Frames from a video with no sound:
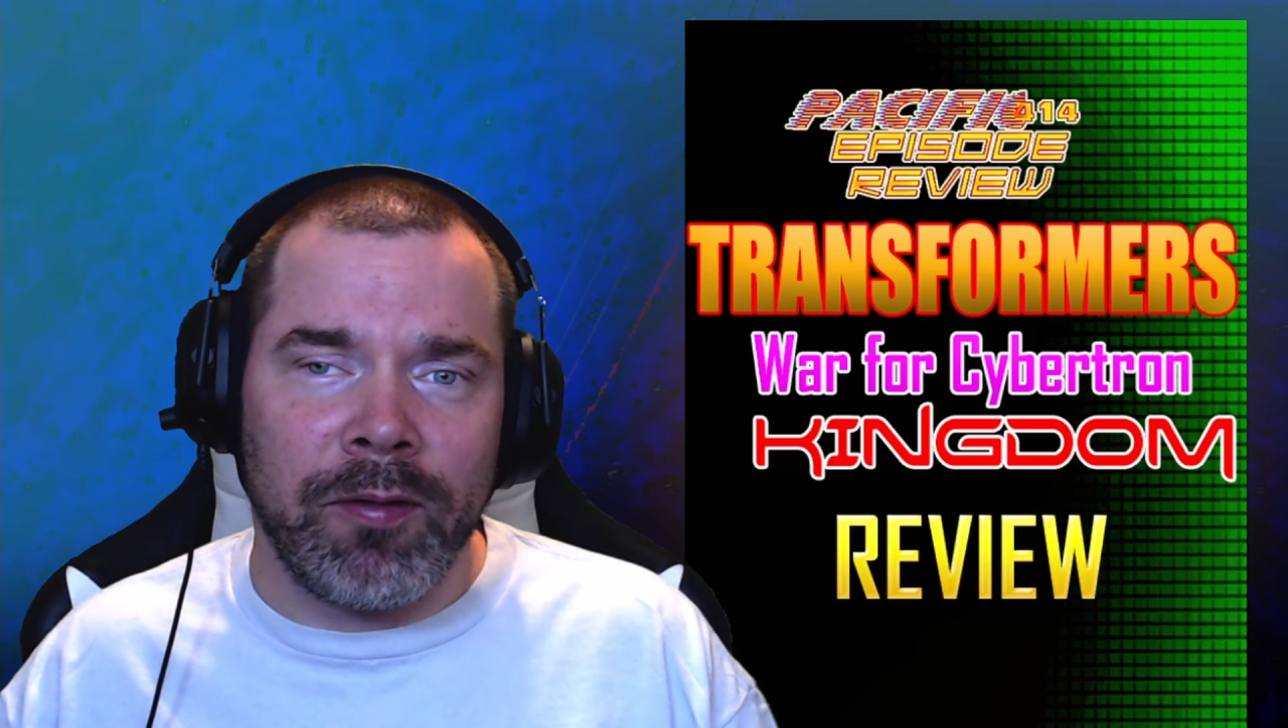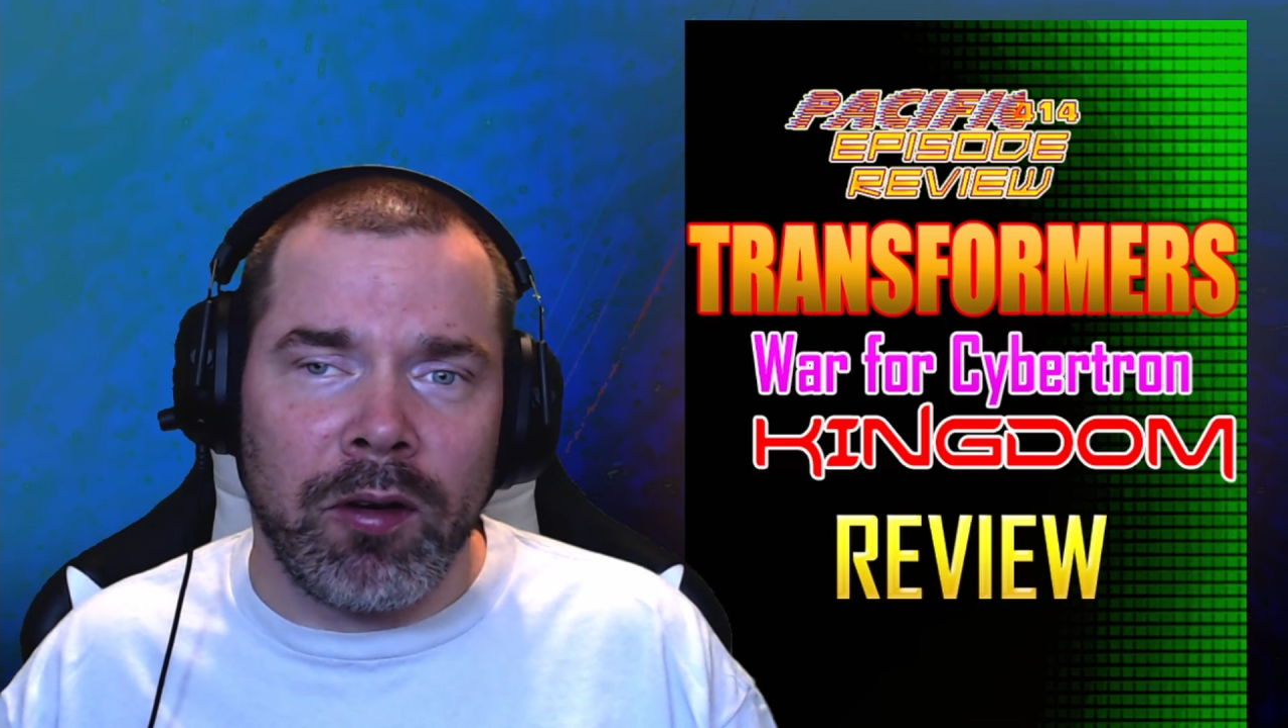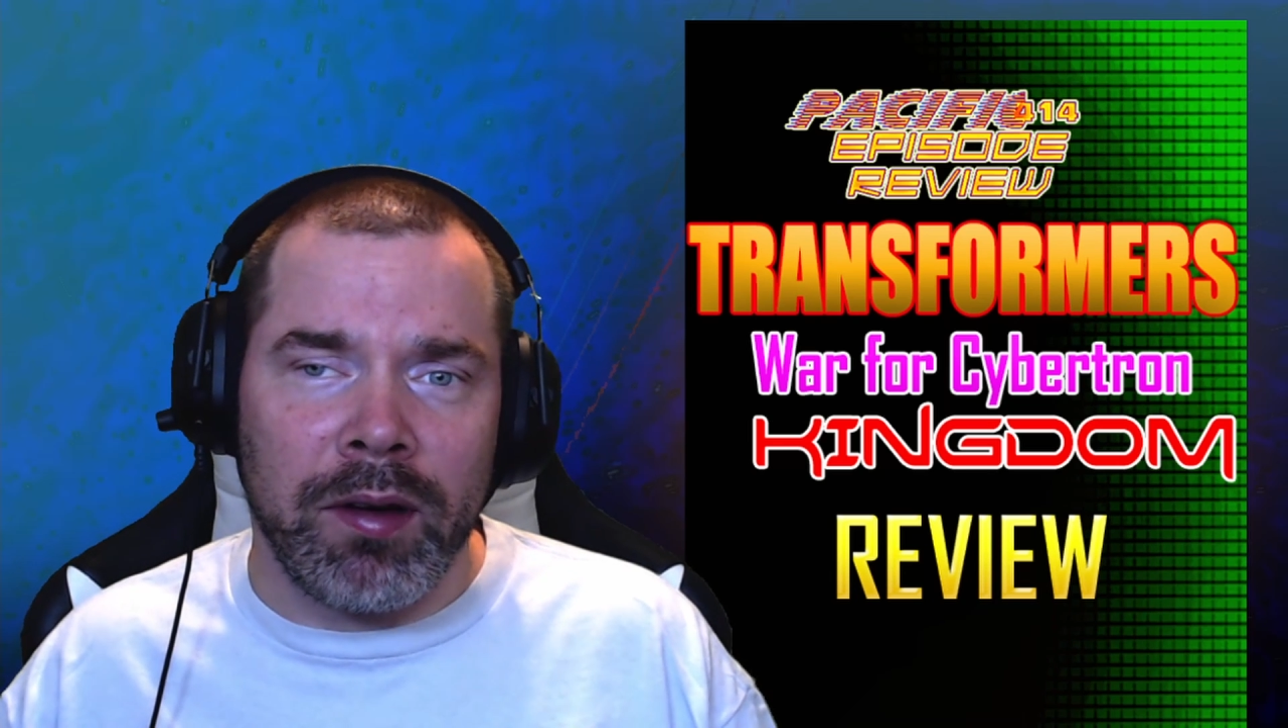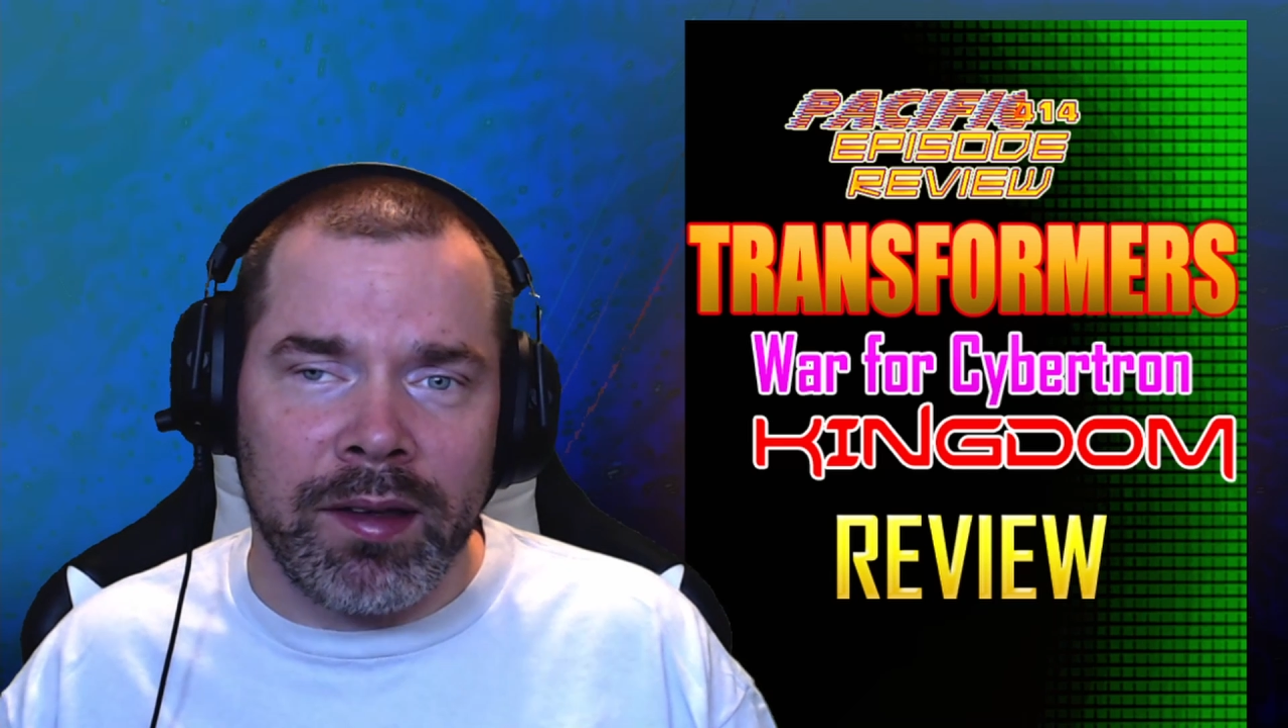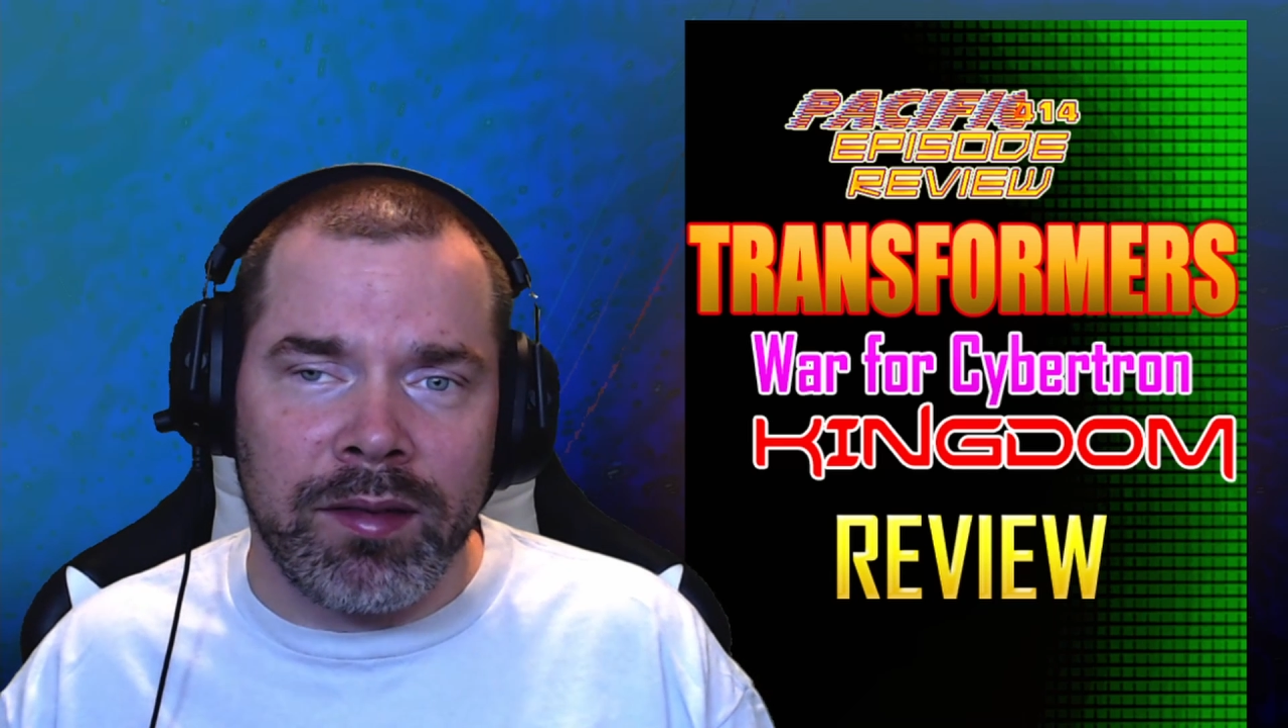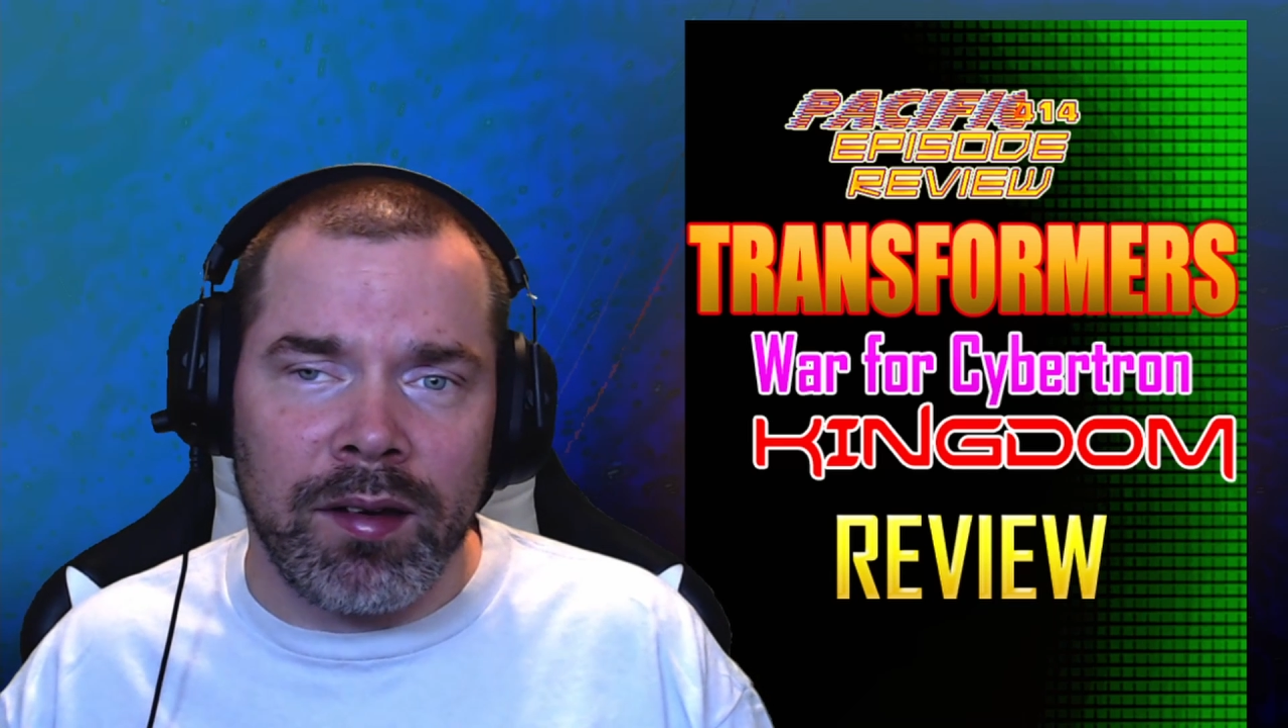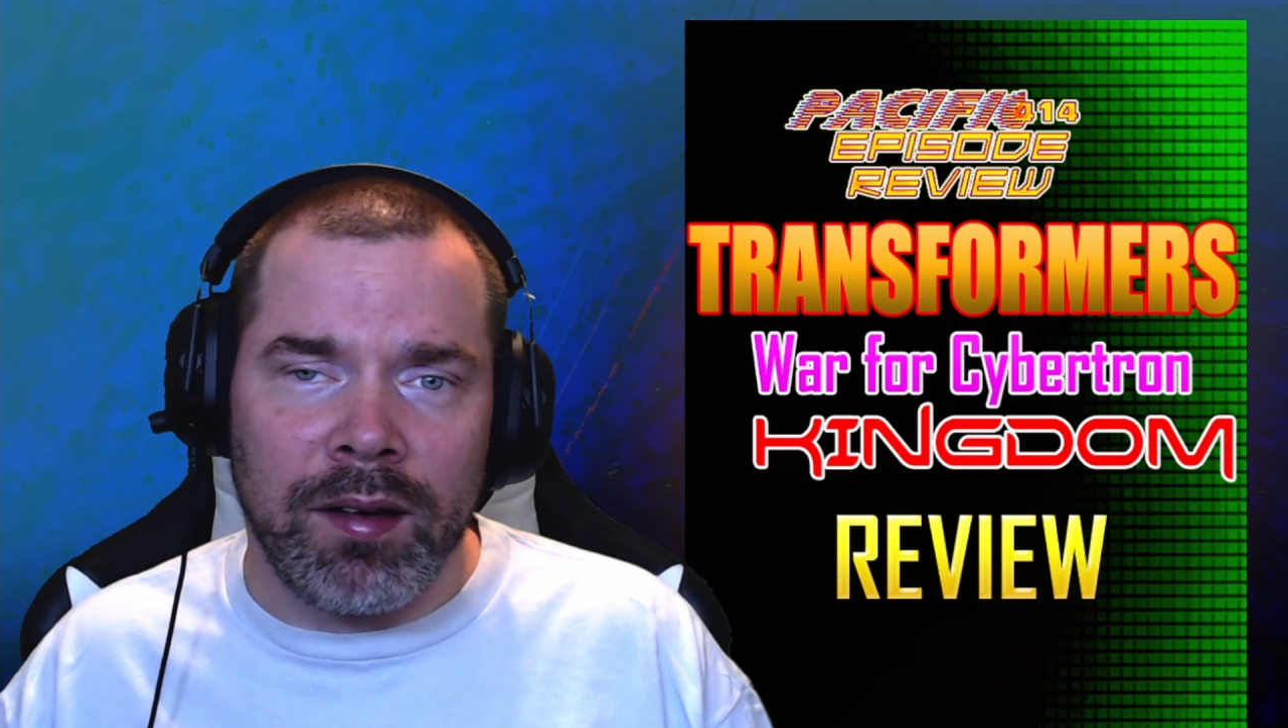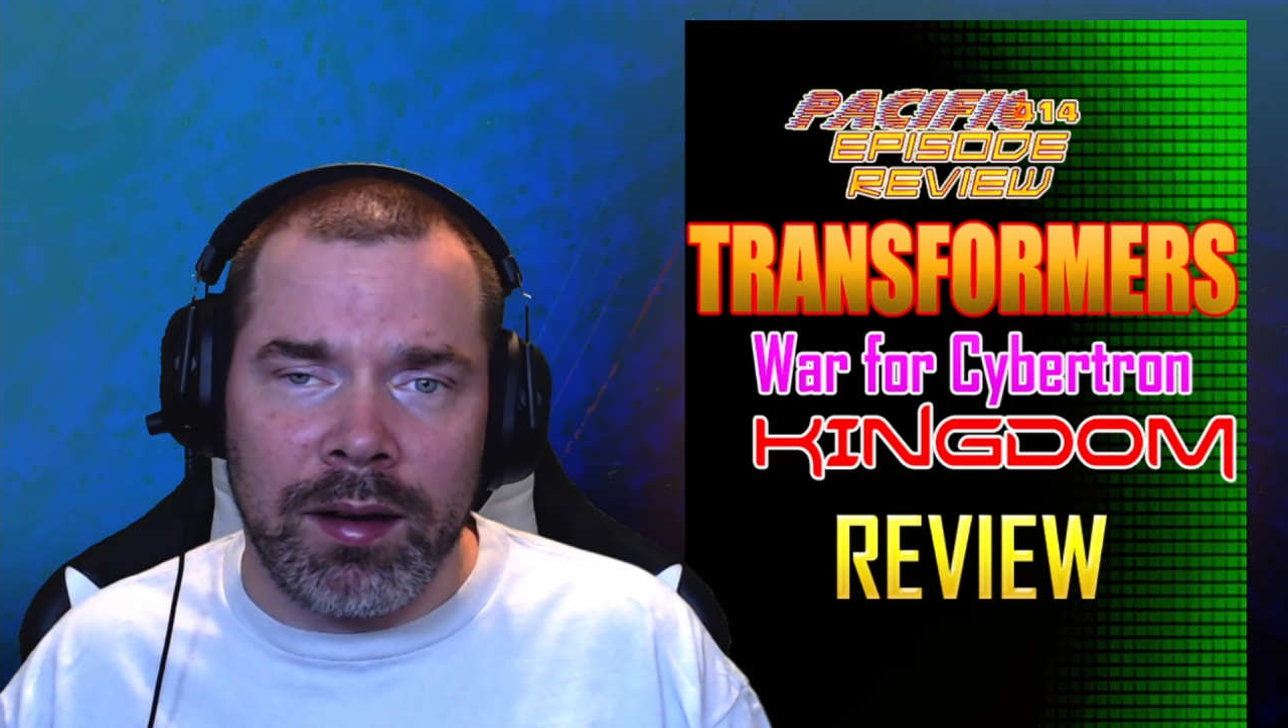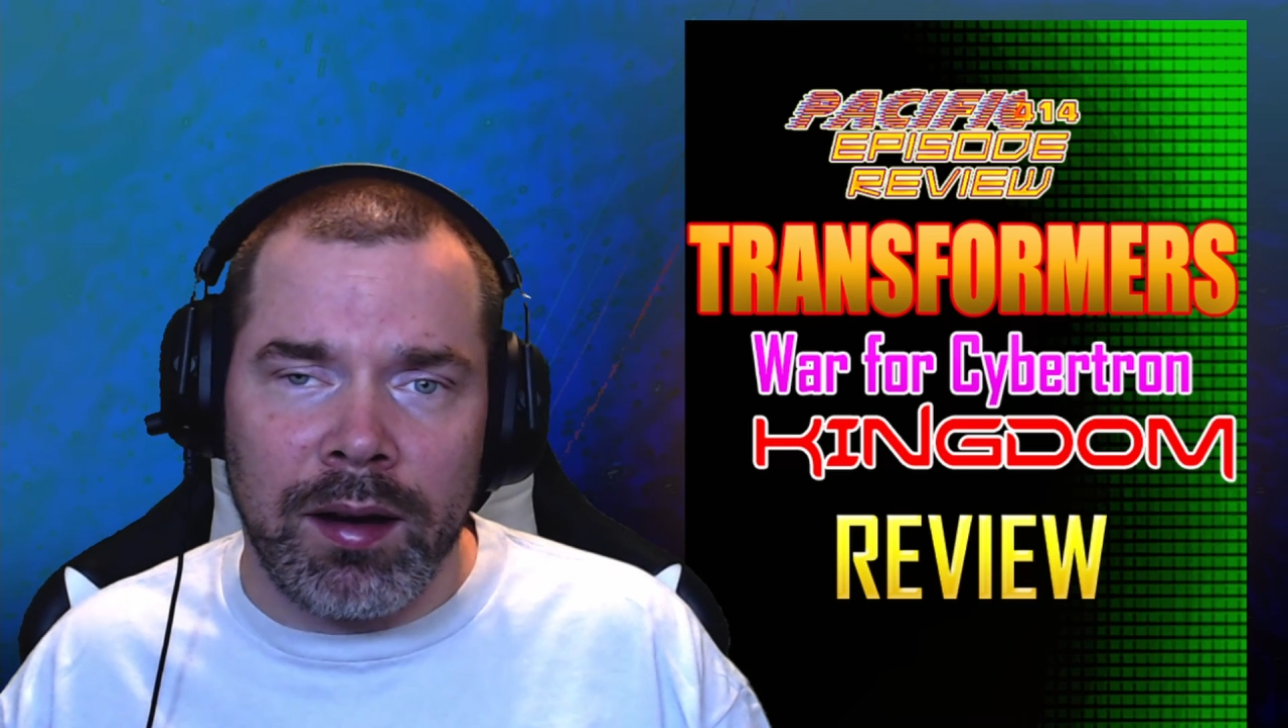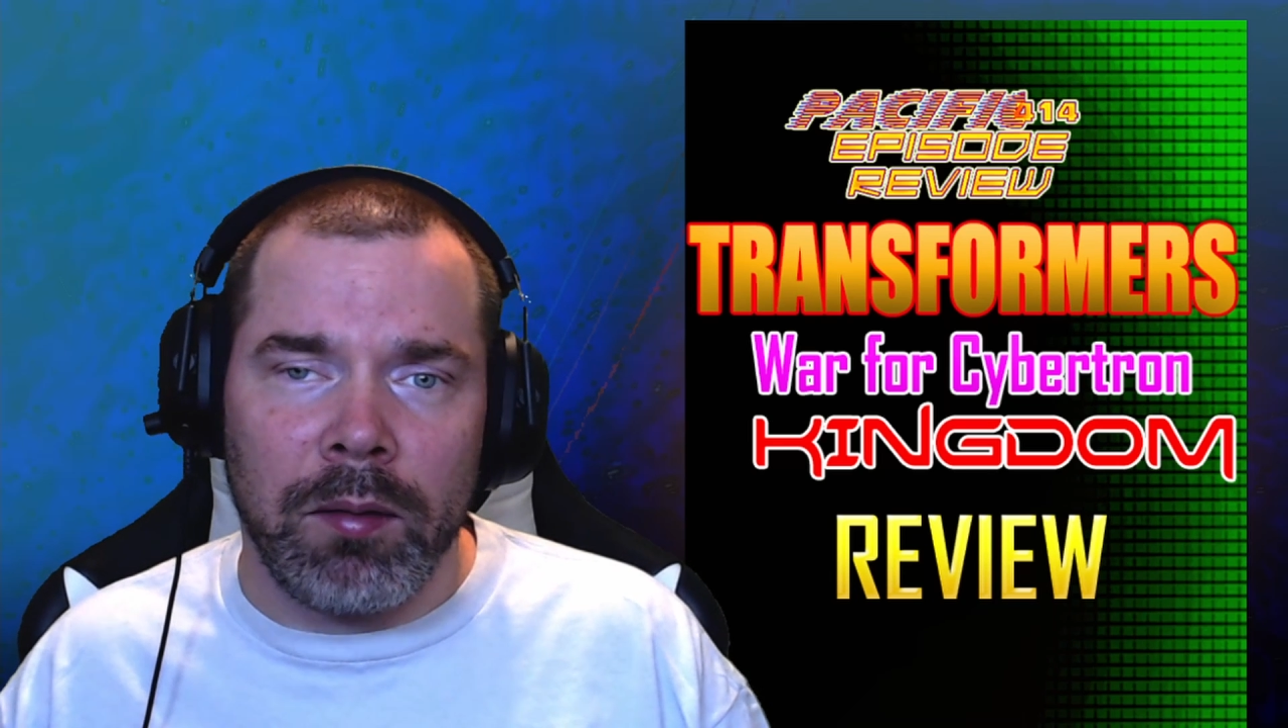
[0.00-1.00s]
focus
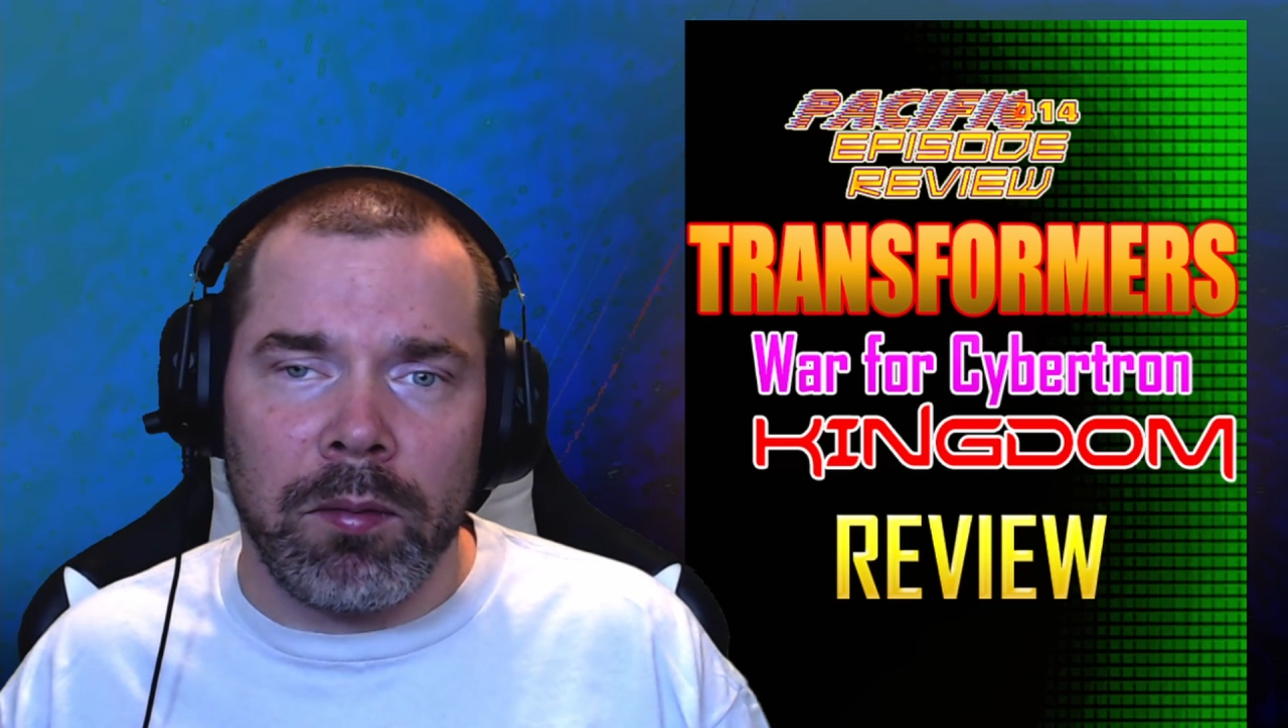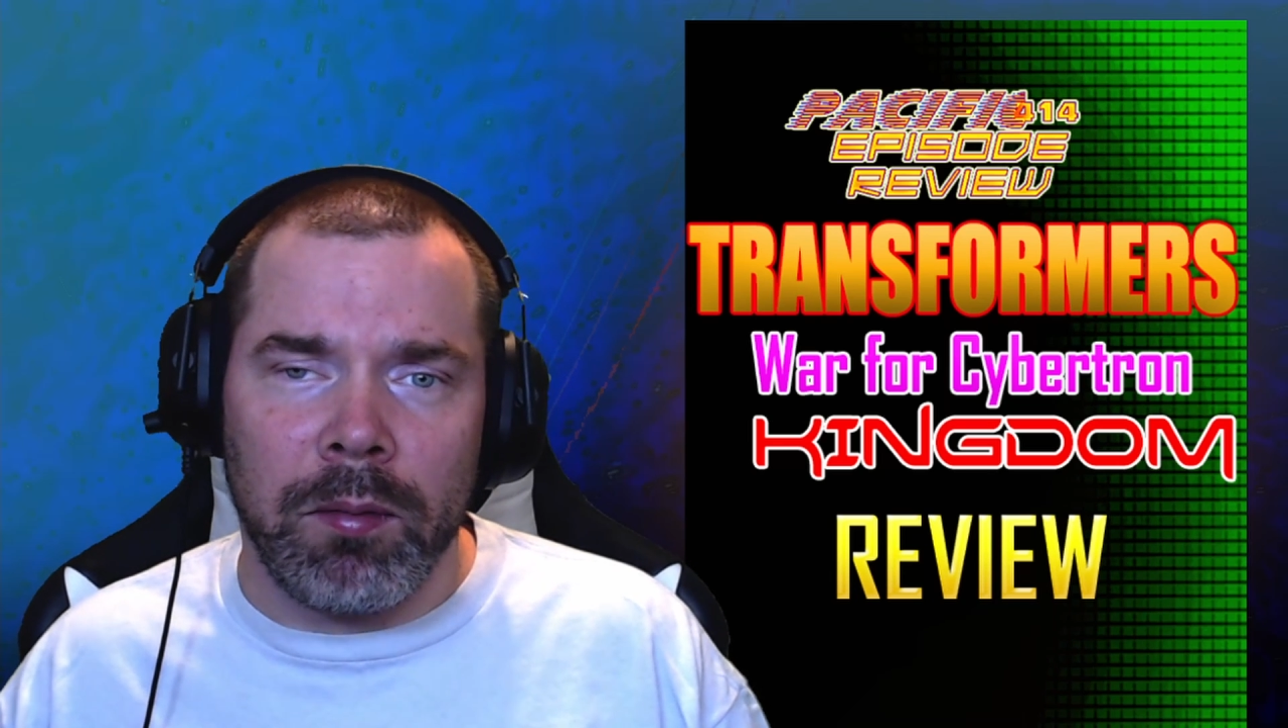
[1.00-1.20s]
on